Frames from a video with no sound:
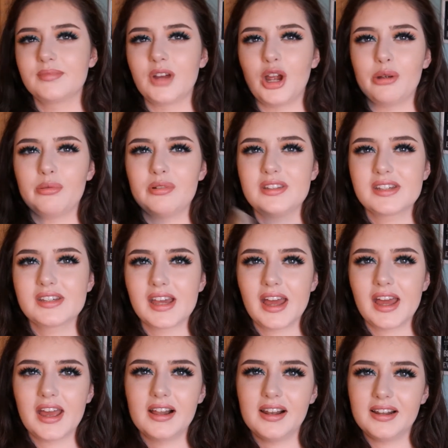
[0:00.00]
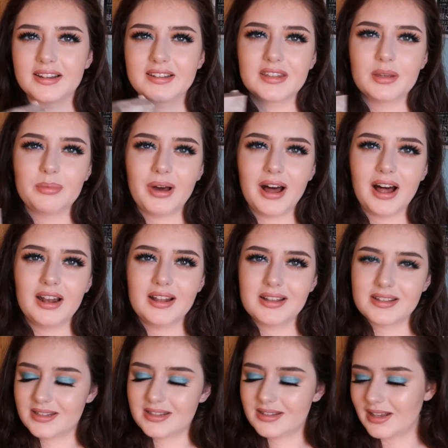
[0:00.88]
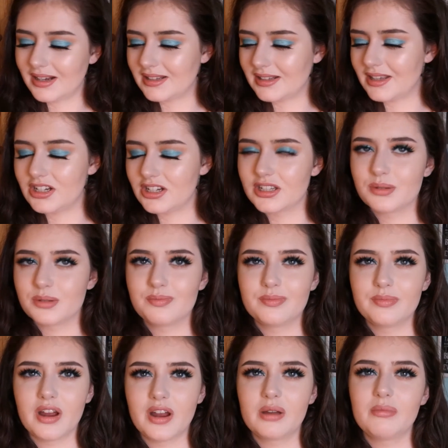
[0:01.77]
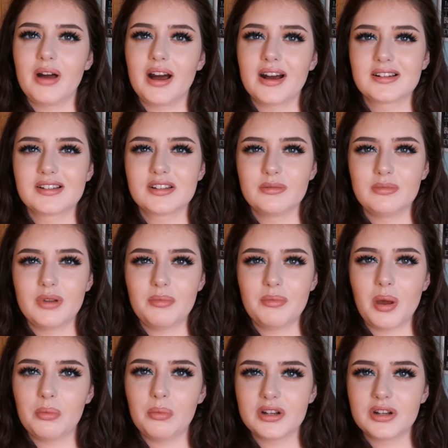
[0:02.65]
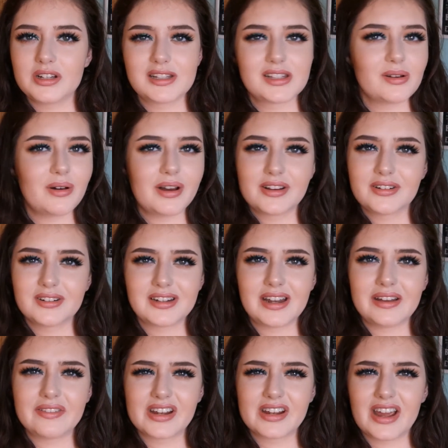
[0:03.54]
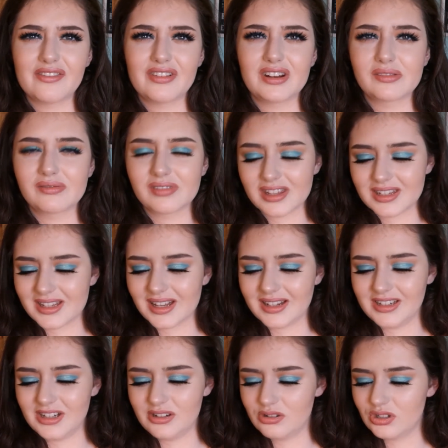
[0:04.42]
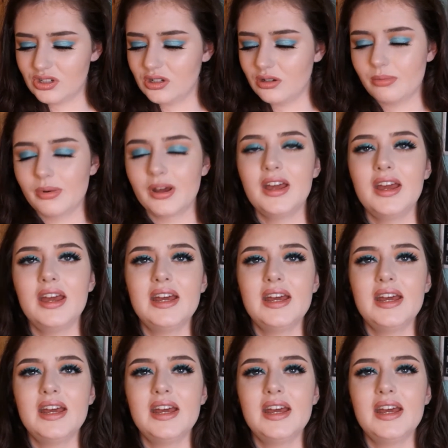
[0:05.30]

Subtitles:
Urban Decay, like the palettes, like they just bring back so many memories, so I could never get rid of this, and YouTube